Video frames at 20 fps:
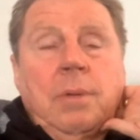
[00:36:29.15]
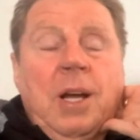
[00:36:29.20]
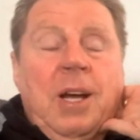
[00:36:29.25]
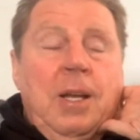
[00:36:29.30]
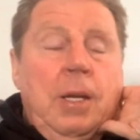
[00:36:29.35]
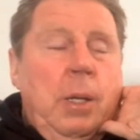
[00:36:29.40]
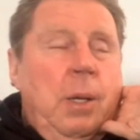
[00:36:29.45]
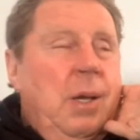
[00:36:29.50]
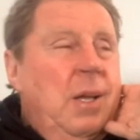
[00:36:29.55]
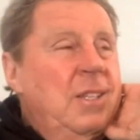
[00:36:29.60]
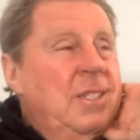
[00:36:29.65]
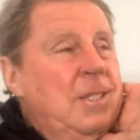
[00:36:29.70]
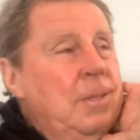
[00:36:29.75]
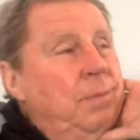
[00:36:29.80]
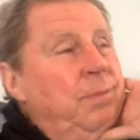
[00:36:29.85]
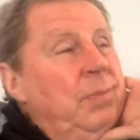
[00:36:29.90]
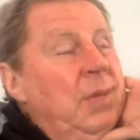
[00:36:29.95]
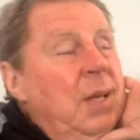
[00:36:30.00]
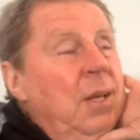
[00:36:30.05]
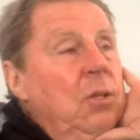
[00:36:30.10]
and if
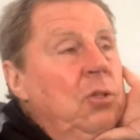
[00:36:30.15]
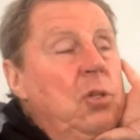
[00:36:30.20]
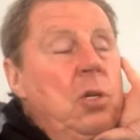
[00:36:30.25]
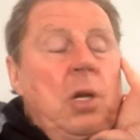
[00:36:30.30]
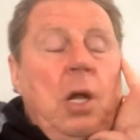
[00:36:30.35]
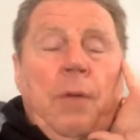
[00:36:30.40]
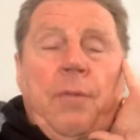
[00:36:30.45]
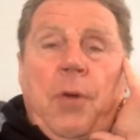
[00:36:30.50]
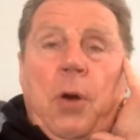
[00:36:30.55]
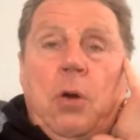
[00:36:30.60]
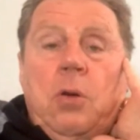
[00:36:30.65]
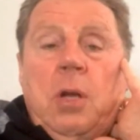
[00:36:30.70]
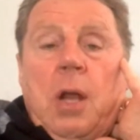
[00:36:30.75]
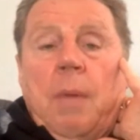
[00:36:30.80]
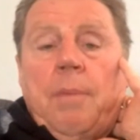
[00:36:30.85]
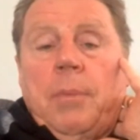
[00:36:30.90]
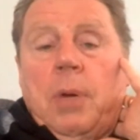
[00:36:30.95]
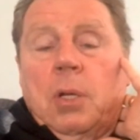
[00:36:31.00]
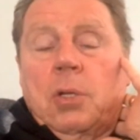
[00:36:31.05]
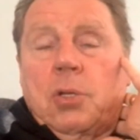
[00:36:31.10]
I could
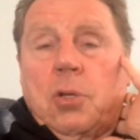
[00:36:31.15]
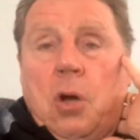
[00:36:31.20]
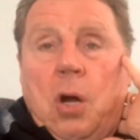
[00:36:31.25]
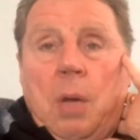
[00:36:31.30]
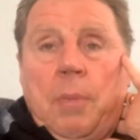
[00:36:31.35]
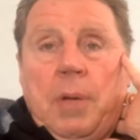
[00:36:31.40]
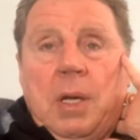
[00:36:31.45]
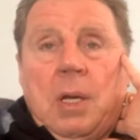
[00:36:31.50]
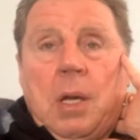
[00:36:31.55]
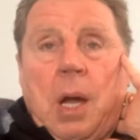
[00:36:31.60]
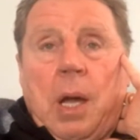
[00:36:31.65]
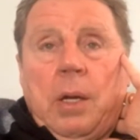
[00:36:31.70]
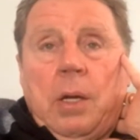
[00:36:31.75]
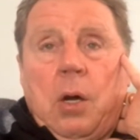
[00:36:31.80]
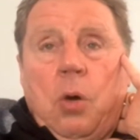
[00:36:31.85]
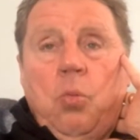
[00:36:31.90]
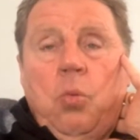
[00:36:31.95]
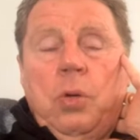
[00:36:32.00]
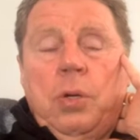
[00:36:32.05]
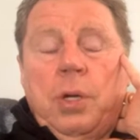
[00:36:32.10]
have my time
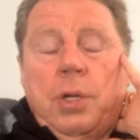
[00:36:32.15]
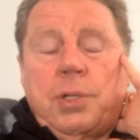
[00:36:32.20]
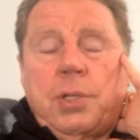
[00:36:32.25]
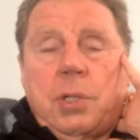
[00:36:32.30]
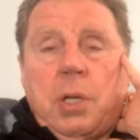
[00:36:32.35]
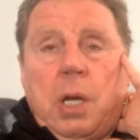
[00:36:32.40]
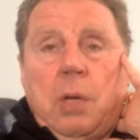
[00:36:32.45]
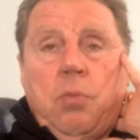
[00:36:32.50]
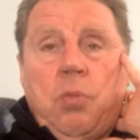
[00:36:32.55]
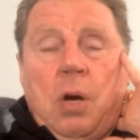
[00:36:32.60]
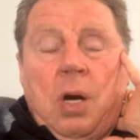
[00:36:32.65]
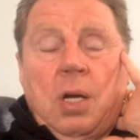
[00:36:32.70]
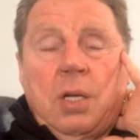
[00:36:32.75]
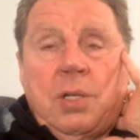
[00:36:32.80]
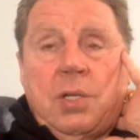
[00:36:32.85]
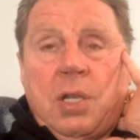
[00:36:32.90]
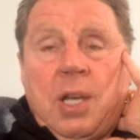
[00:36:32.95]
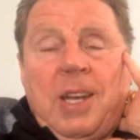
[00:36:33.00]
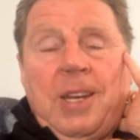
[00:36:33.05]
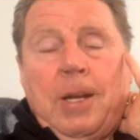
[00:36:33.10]
again, I wouldn't have said what I
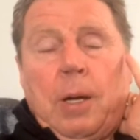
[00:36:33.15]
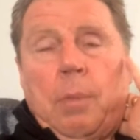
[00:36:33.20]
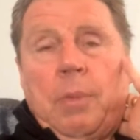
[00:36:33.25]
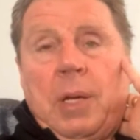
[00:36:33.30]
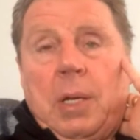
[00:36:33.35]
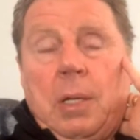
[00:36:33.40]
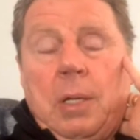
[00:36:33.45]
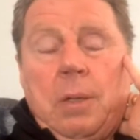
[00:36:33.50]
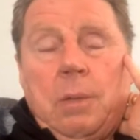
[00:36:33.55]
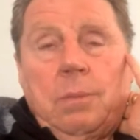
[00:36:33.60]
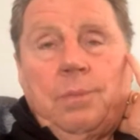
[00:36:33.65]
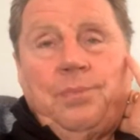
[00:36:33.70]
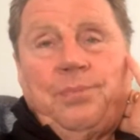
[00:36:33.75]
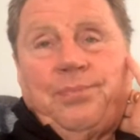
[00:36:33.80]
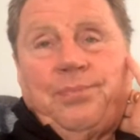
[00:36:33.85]
said. I mean,